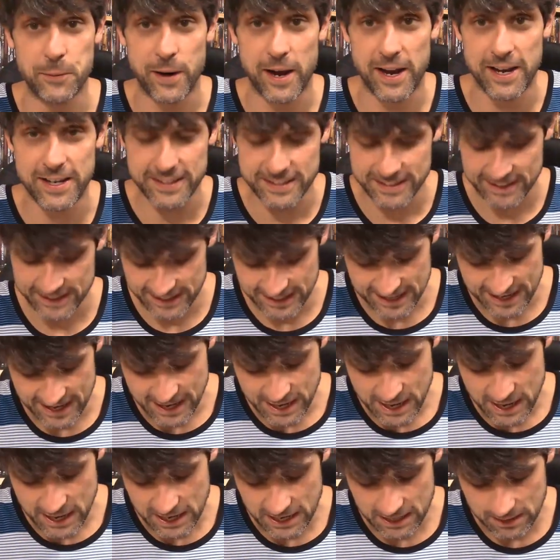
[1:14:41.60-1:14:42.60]
right?
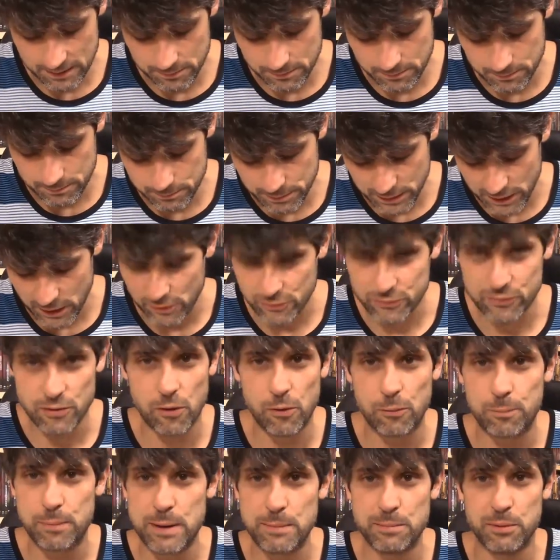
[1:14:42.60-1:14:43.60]
Um, but
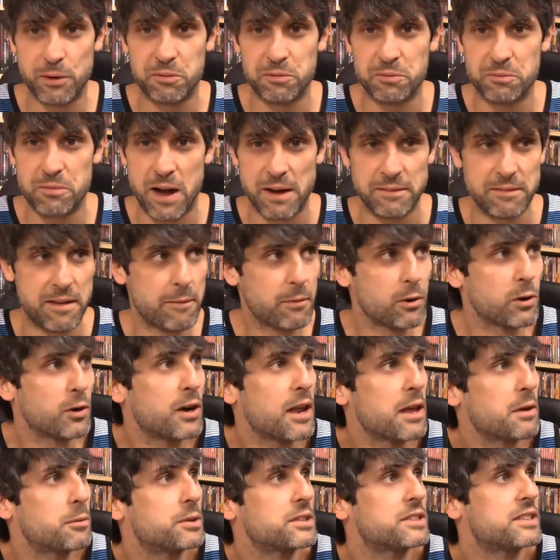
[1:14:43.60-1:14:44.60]
also, people, I've never
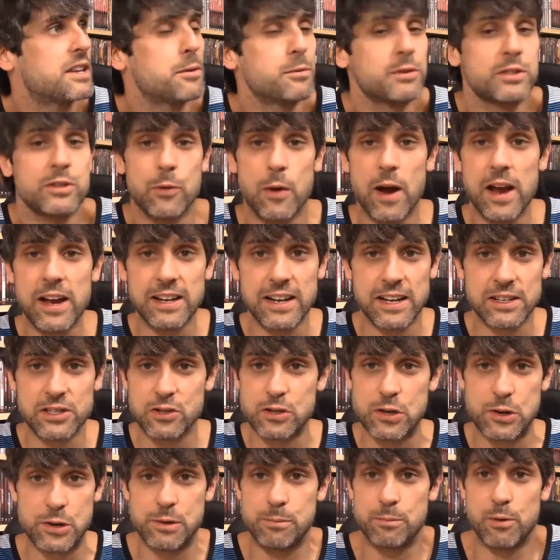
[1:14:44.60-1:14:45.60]
heard anyone say it was great. I
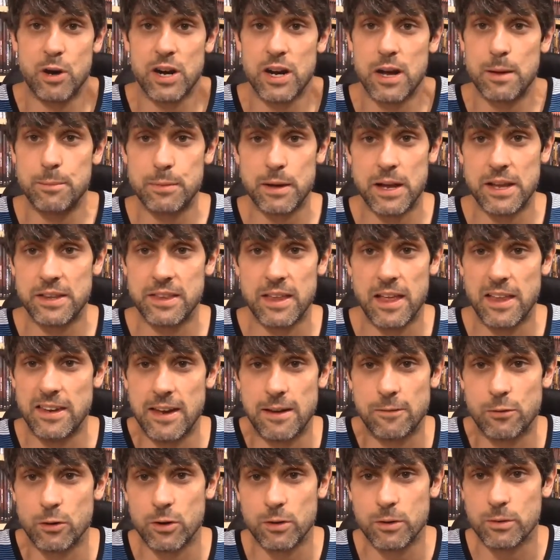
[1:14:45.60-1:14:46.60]
just heard it brought up and then
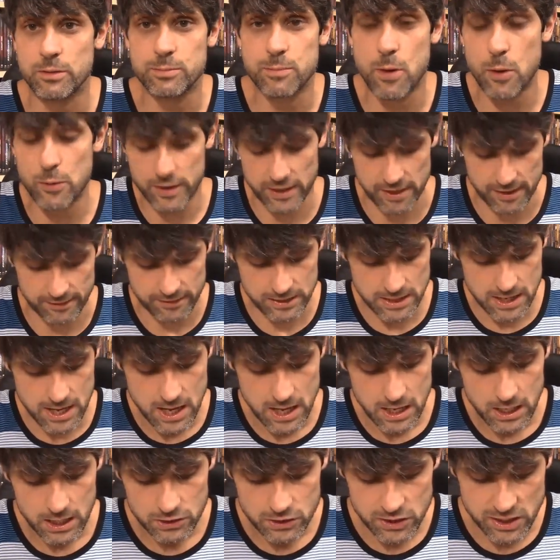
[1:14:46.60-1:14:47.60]
never spoken of.
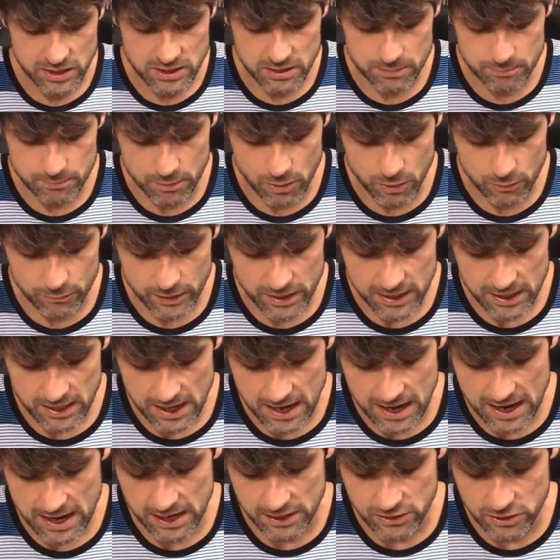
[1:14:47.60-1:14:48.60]
Jason Bovey,
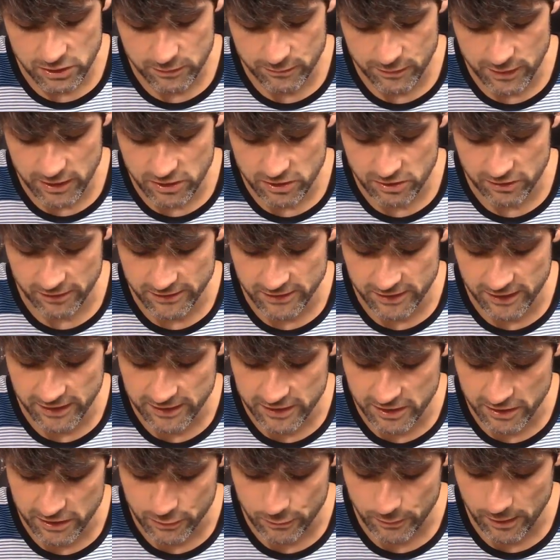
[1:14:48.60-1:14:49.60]
hey, I just finished
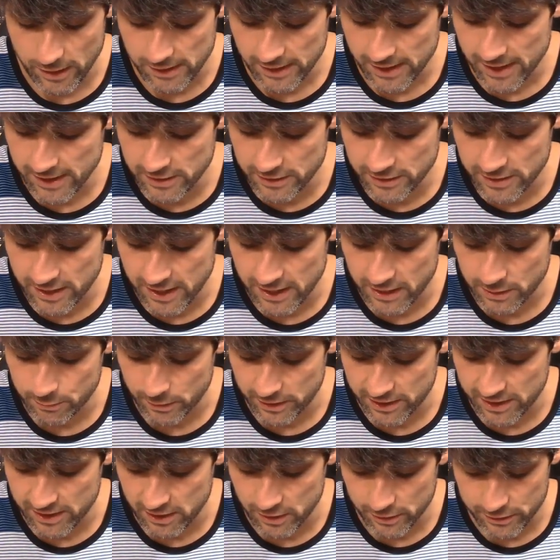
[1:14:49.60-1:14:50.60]
listening to the greatly entertaining
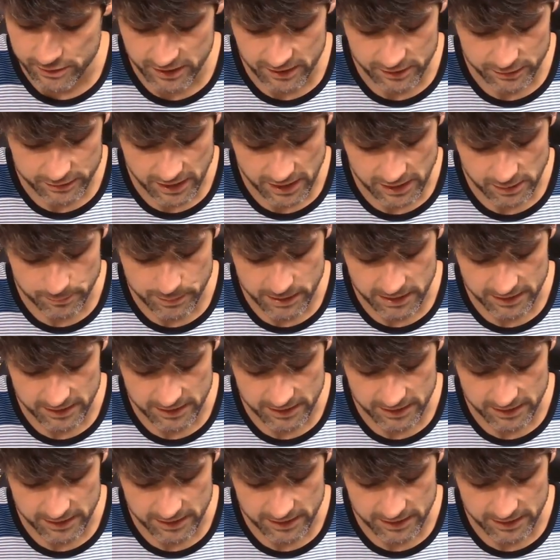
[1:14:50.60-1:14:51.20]
Ruggero Deodato